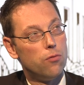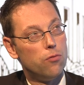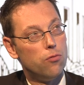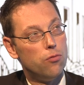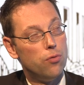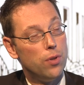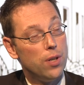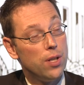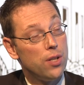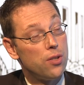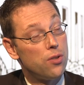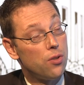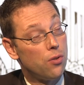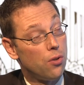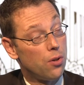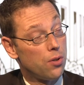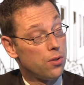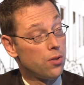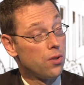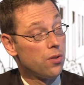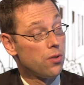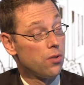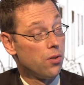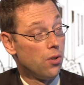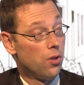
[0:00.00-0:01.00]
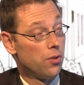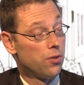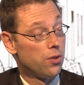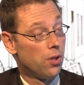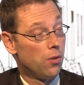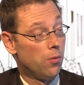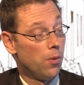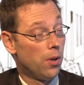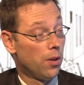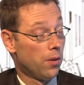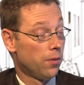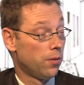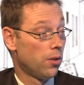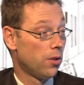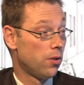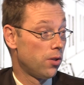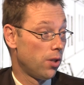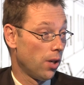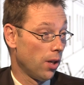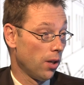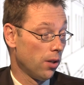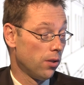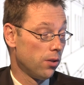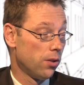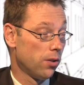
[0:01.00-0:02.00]
resources also one of the
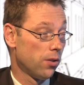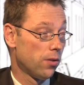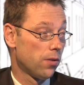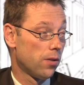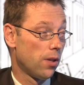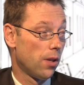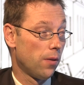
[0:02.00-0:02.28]
challenges